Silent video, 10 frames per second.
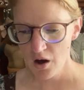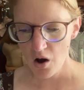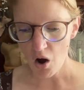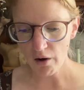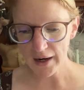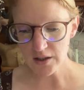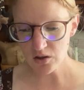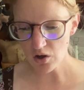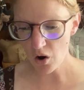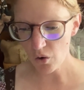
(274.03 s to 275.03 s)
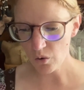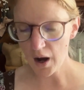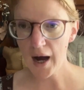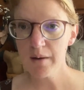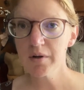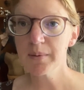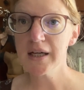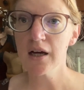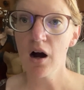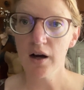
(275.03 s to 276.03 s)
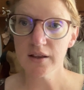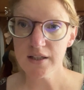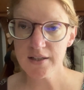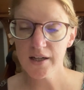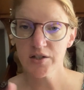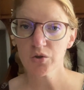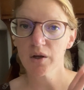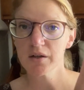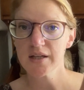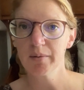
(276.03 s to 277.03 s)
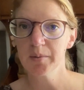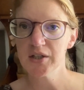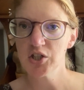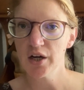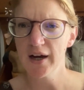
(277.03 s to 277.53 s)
All right, so I'm gonna be on this side of the screen because I'm gonna be sharing,